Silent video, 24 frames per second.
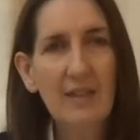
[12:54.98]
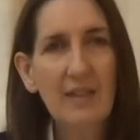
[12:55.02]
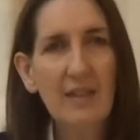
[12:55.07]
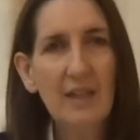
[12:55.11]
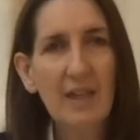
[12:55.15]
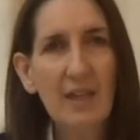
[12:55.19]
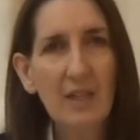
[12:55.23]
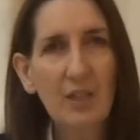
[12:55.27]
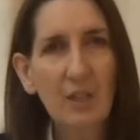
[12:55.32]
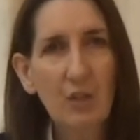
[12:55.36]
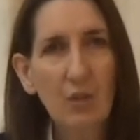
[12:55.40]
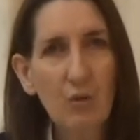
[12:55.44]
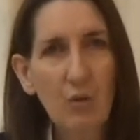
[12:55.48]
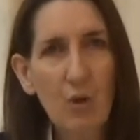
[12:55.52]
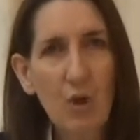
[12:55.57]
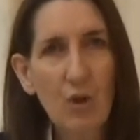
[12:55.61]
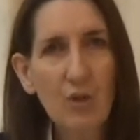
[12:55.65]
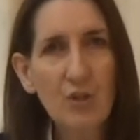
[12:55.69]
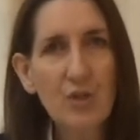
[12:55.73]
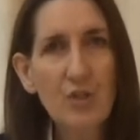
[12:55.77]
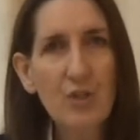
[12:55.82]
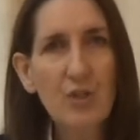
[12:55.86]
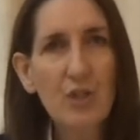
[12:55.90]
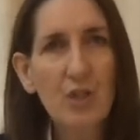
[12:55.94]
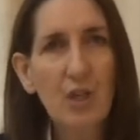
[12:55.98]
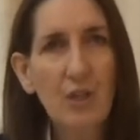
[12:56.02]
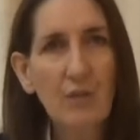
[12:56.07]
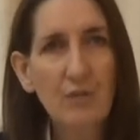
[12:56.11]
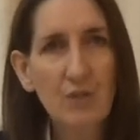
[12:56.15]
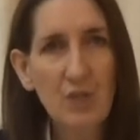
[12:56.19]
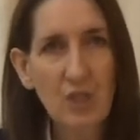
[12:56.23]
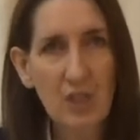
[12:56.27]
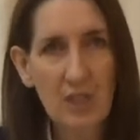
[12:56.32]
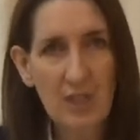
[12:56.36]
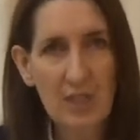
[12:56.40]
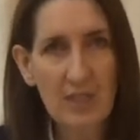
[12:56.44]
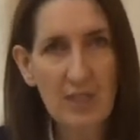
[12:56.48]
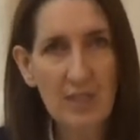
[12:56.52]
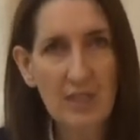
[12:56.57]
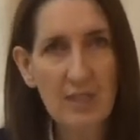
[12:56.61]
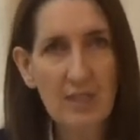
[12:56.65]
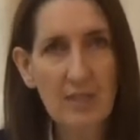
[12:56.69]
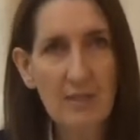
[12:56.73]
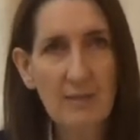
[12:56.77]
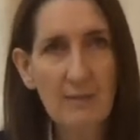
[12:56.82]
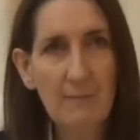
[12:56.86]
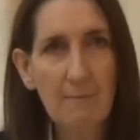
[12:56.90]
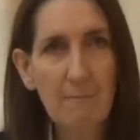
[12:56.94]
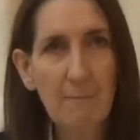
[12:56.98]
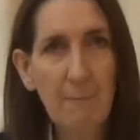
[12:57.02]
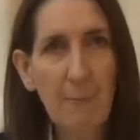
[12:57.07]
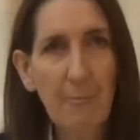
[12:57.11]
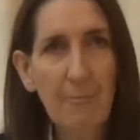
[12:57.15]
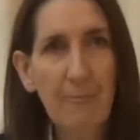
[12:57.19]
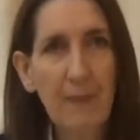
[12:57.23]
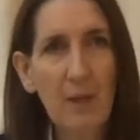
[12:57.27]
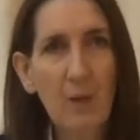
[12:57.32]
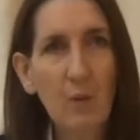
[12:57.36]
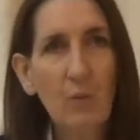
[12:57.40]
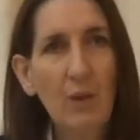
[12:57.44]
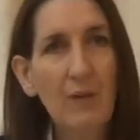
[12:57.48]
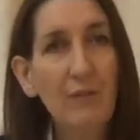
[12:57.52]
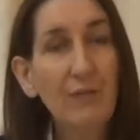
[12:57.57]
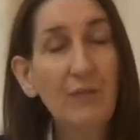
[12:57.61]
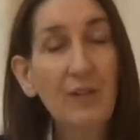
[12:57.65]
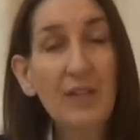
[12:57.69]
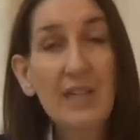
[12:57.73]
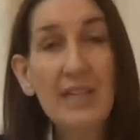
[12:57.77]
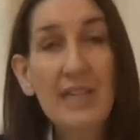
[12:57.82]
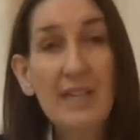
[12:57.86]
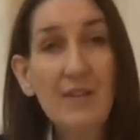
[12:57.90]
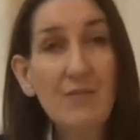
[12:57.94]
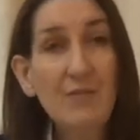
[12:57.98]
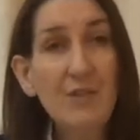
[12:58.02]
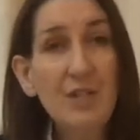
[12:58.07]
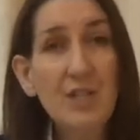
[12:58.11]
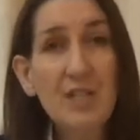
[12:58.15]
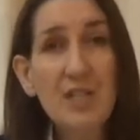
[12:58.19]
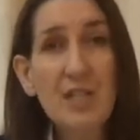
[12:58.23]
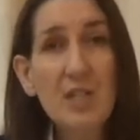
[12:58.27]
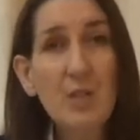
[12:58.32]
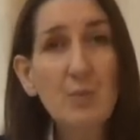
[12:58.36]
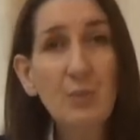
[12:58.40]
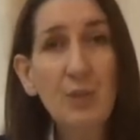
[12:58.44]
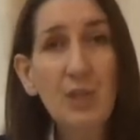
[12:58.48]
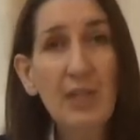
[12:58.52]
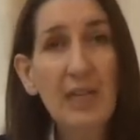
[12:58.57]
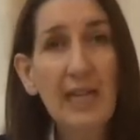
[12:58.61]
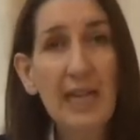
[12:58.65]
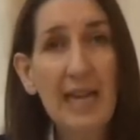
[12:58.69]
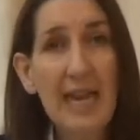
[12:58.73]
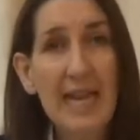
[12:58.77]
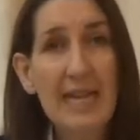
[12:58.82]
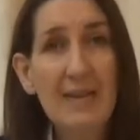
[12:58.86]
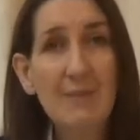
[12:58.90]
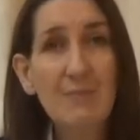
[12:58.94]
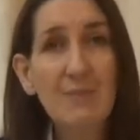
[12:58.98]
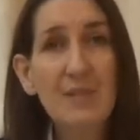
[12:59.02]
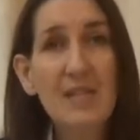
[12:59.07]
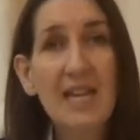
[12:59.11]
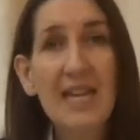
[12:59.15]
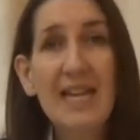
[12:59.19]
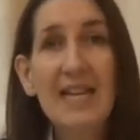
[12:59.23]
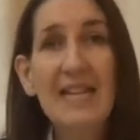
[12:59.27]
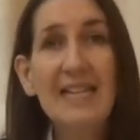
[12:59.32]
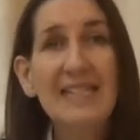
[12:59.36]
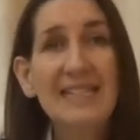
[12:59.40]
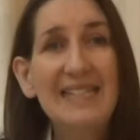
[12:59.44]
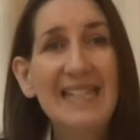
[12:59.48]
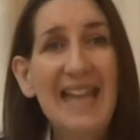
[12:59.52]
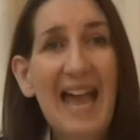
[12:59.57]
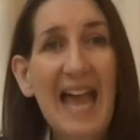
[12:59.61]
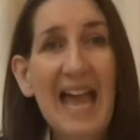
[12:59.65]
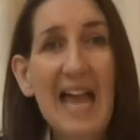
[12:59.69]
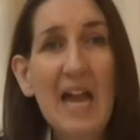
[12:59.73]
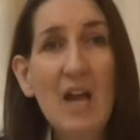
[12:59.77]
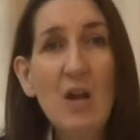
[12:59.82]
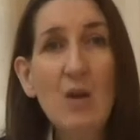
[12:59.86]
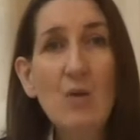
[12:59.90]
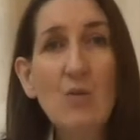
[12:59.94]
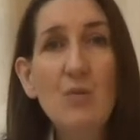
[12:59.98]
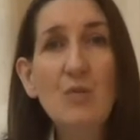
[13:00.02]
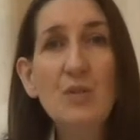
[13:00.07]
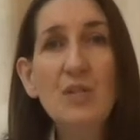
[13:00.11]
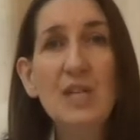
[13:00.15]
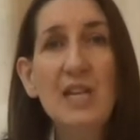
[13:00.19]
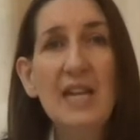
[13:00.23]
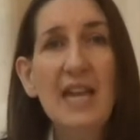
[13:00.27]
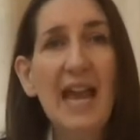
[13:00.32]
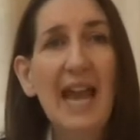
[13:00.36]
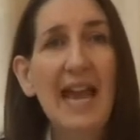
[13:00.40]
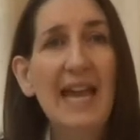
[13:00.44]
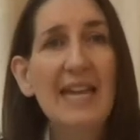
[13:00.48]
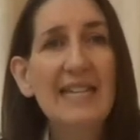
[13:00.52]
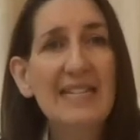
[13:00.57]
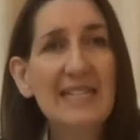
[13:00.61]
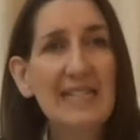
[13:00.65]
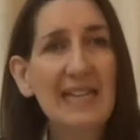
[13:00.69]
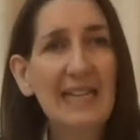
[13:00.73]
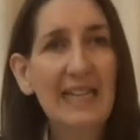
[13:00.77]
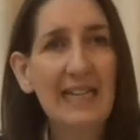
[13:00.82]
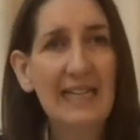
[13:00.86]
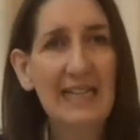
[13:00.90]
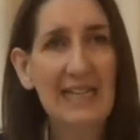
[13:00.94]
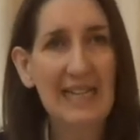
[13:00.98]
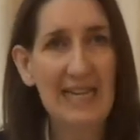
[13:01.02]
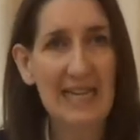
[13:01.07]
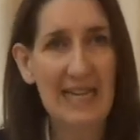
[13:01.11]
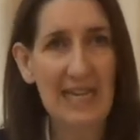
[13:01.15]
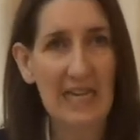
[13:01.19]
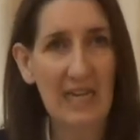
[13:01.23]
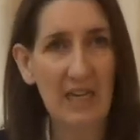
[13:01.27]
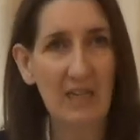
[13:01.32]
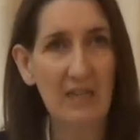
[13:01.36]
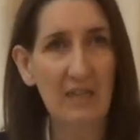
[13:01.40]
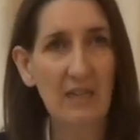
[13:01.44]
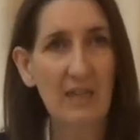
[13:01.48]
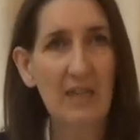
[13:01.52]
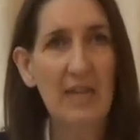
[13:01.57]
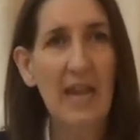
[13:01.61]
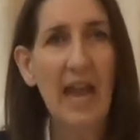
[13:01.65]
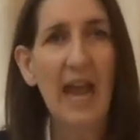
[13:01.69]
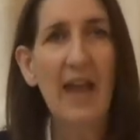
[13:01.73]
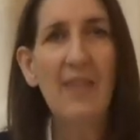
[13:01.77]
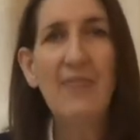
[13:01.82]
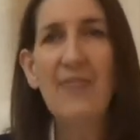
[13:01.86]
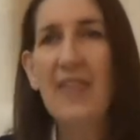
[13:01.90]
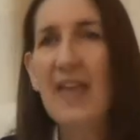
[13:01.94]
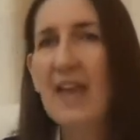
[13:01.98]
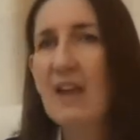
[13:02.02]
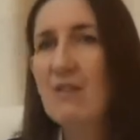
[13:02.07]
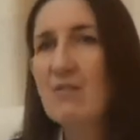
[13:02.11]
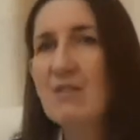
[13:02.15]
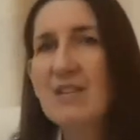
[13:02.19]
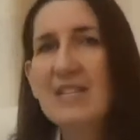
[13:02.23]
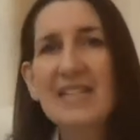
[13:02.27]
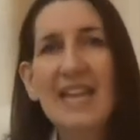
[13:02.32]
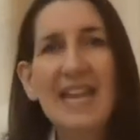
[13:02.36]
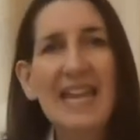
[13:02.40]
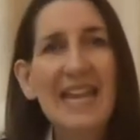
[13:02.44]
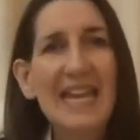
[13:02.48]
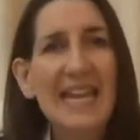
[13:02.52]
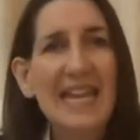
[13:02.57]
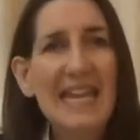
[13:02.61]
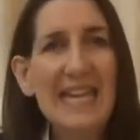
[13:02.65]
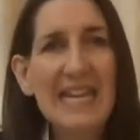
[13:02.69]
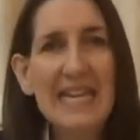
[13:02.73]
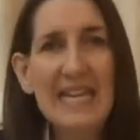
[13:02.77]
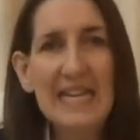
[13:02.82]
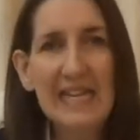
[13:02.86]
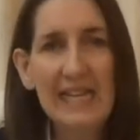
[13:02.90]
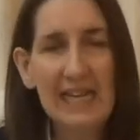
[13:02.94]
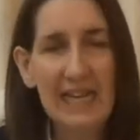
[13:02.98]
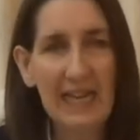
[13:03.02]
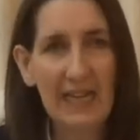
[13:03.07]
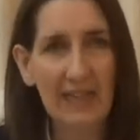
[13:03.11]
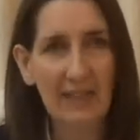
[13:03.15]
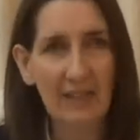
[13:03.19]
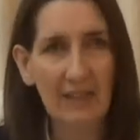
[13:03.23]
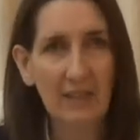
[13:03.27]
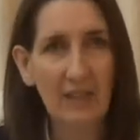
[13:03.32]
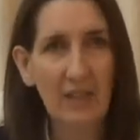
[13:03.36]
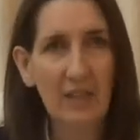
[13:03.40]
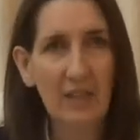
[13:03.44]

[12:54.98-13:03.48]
at the cross of Jesus, where forgiveness is proclaimed loud and clear, and there is healing,